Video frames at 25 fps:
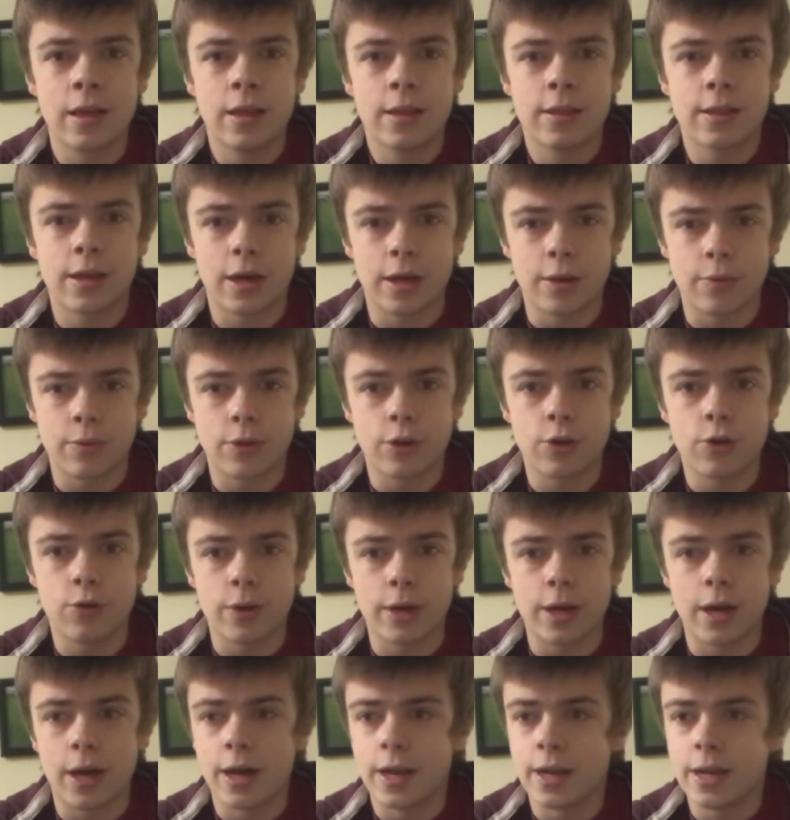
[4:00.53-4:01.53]
that I was
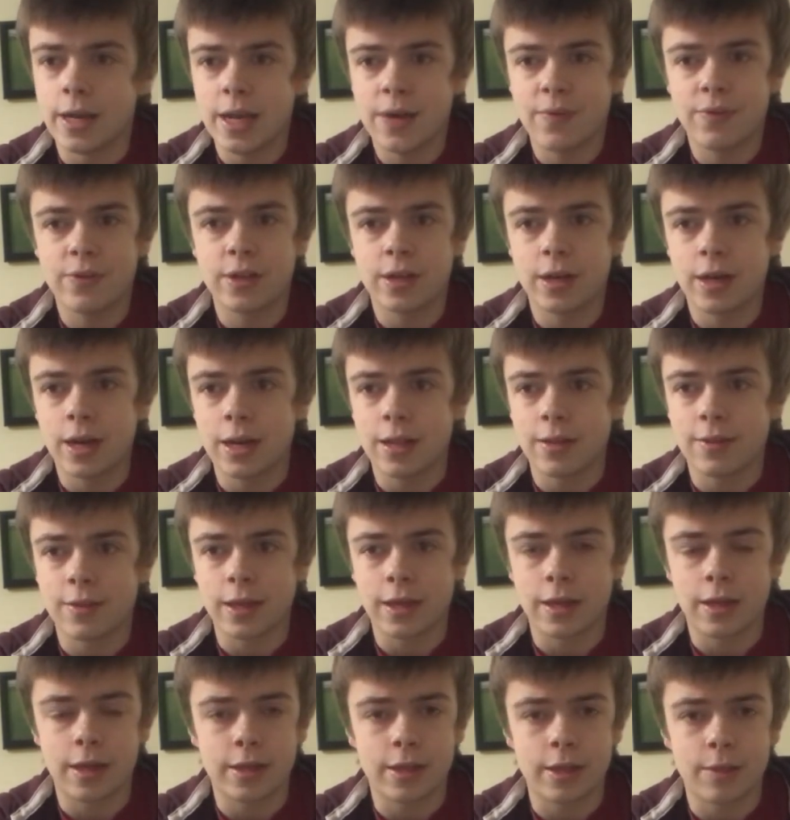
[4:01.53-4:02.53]
doing. I had never done
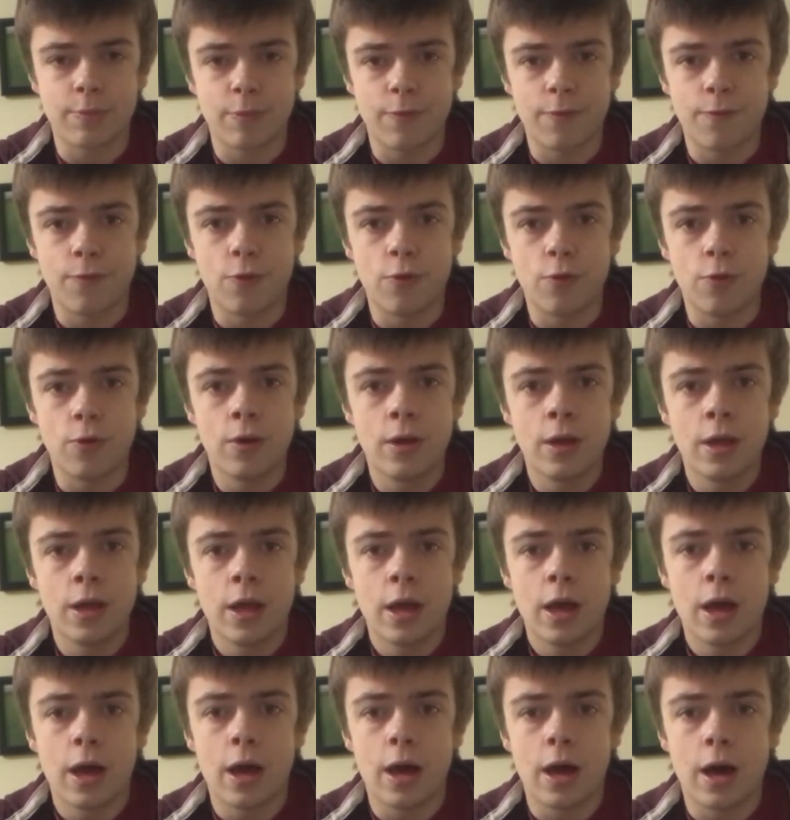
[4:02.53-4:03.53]
anything like this before.
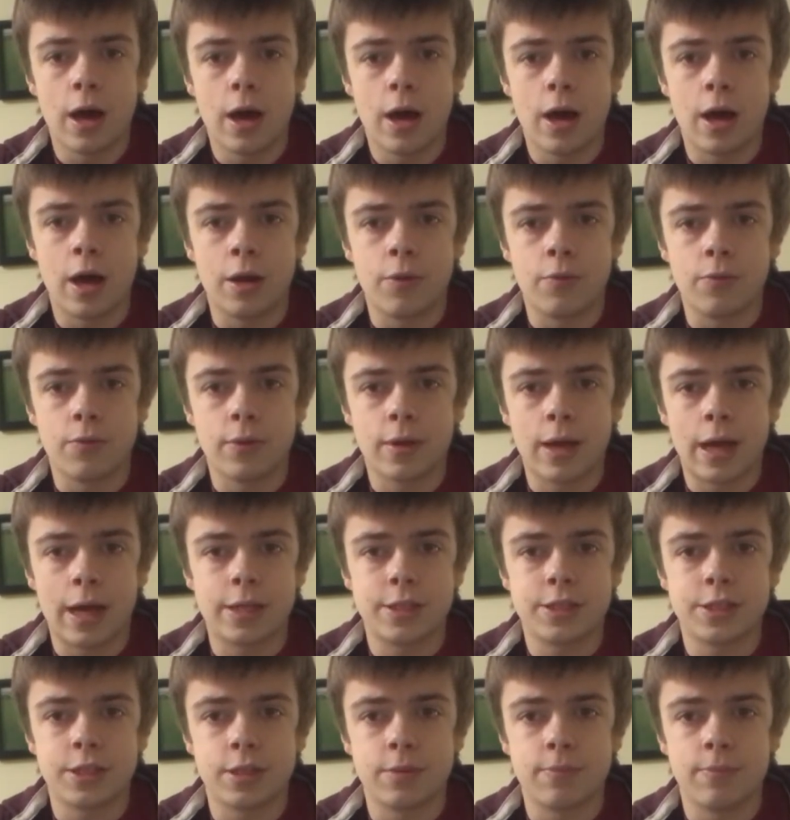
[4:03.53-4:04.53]
I
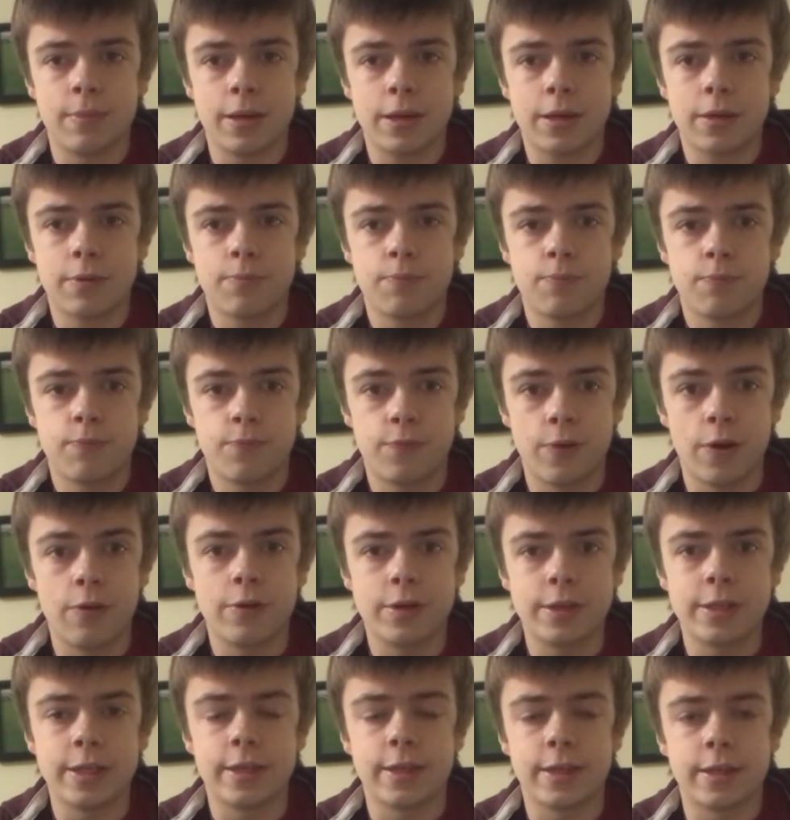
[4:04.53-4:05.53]
had to make
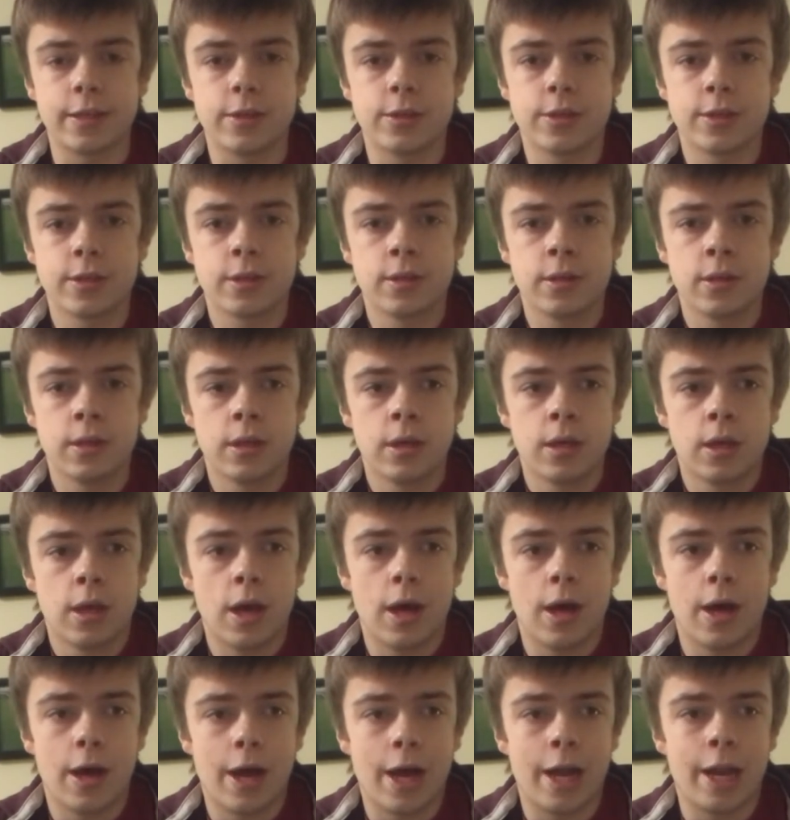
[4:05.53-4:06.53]
very decent
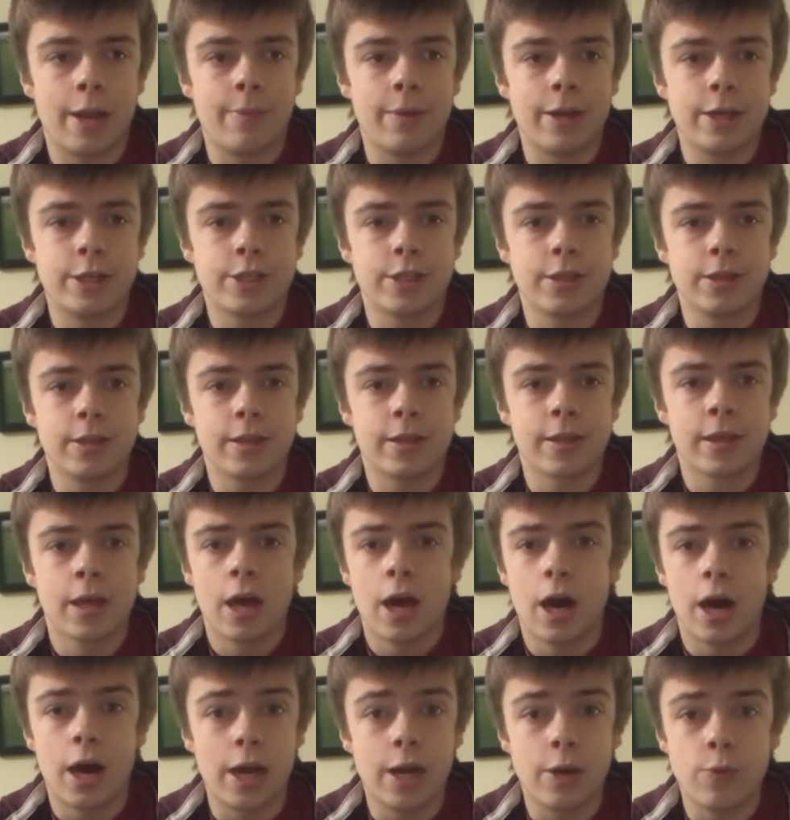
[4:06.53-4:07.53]
animations.
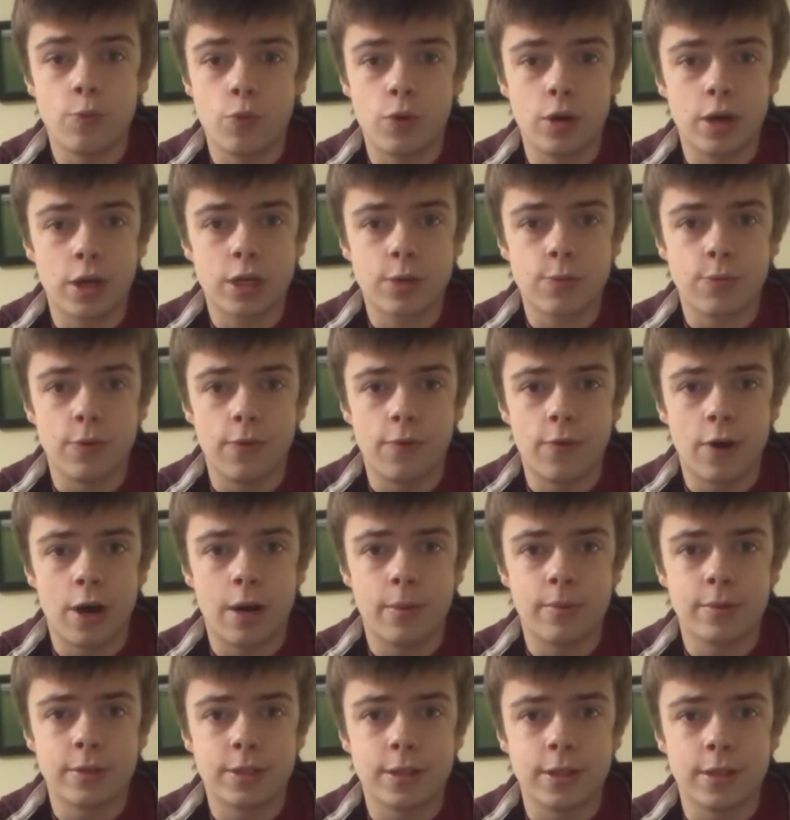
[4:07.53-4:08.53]
I hadn't worked with
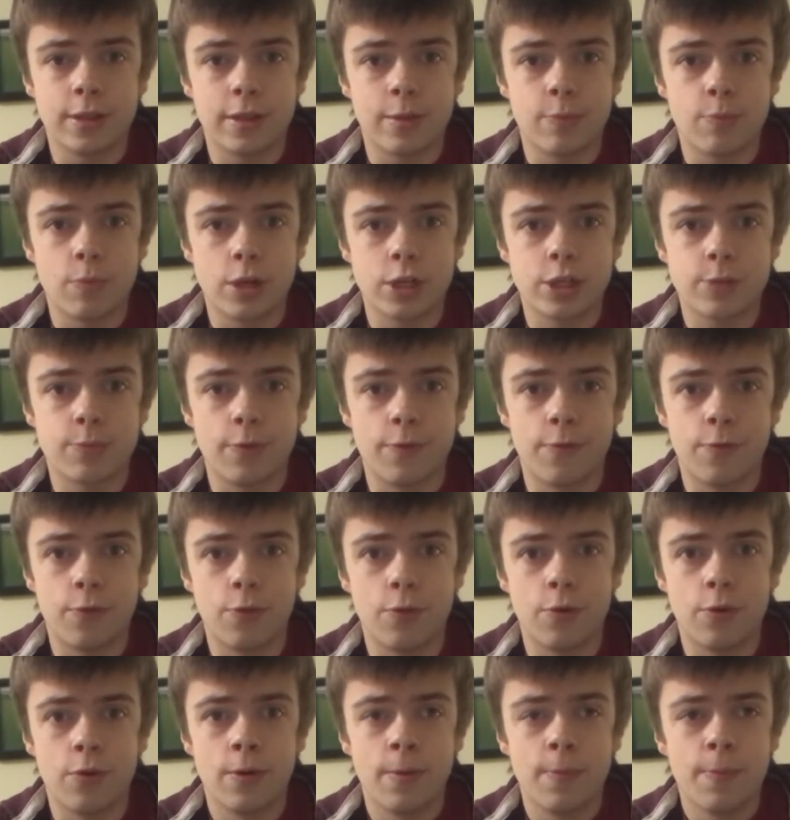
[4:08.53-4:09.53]
armatures much
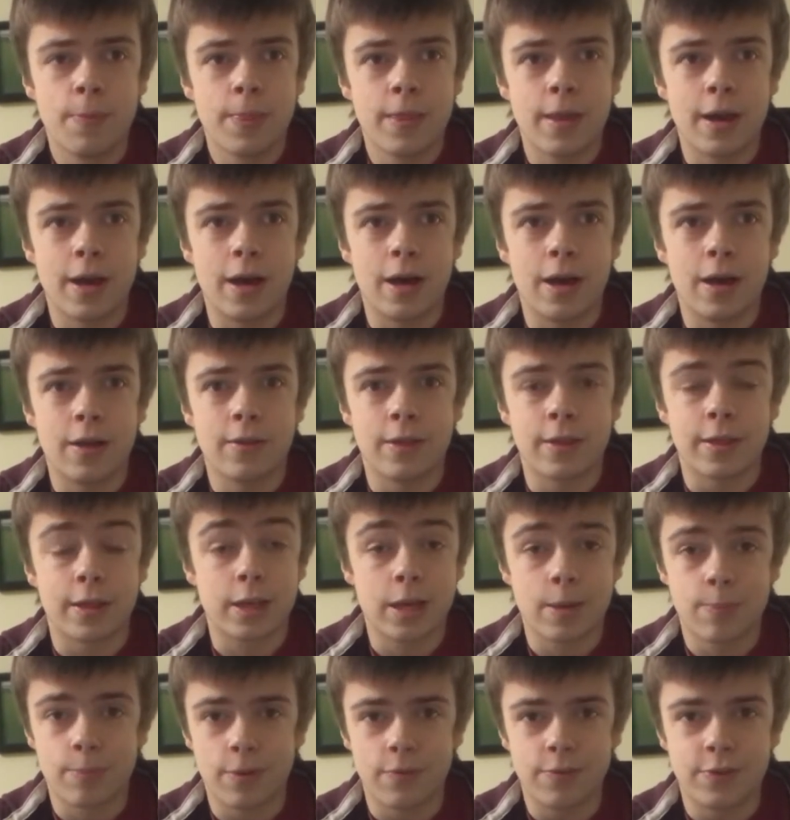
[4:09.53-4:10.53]
before. There's a
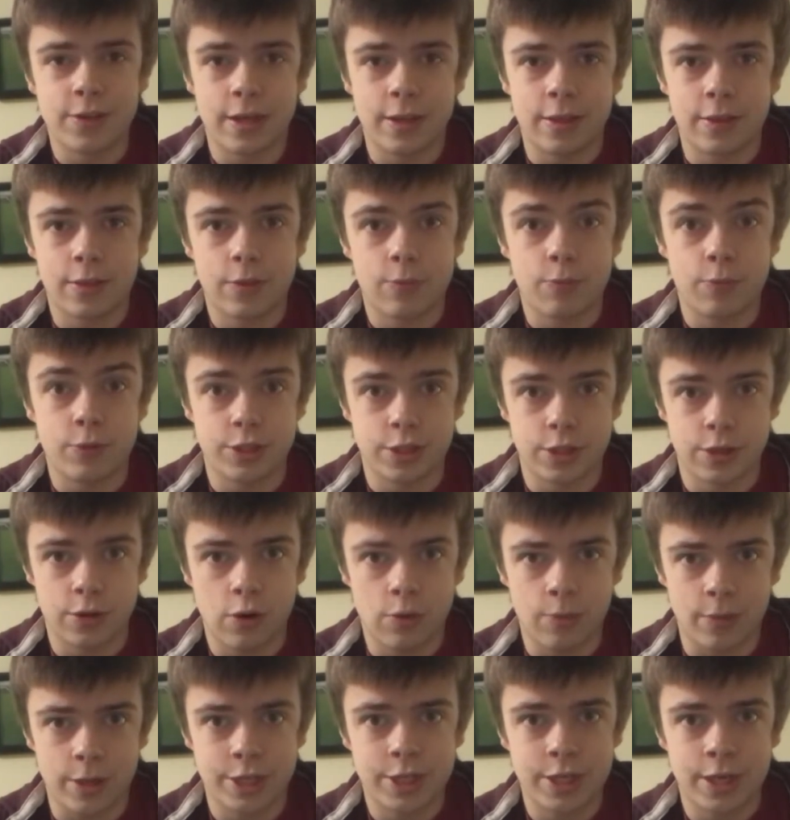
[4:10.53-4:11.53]
couple of tests which are
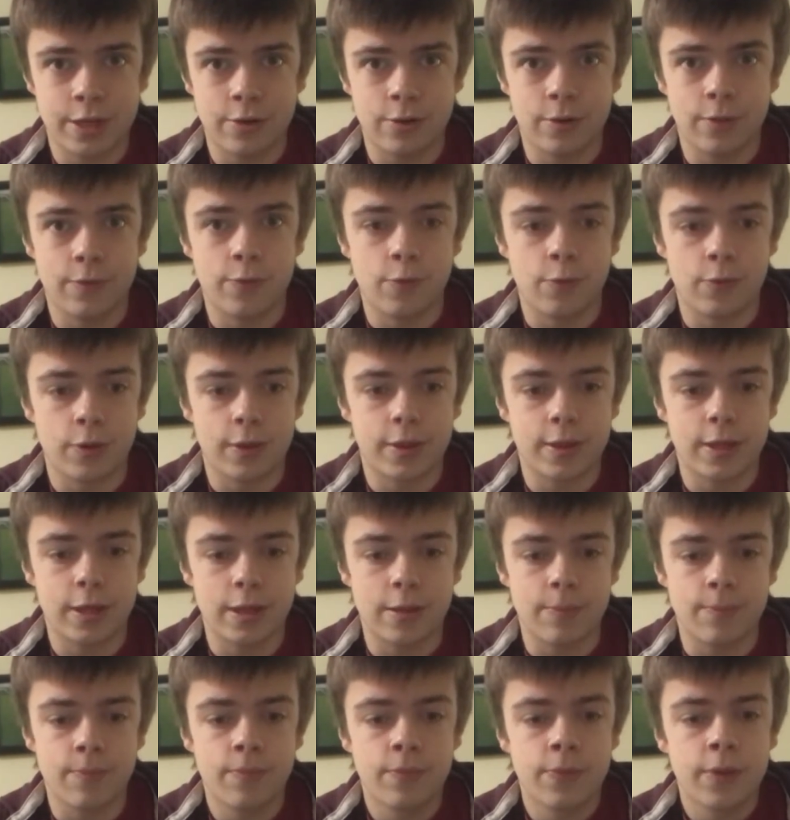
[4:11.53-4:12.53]
on my channel if you want to see them,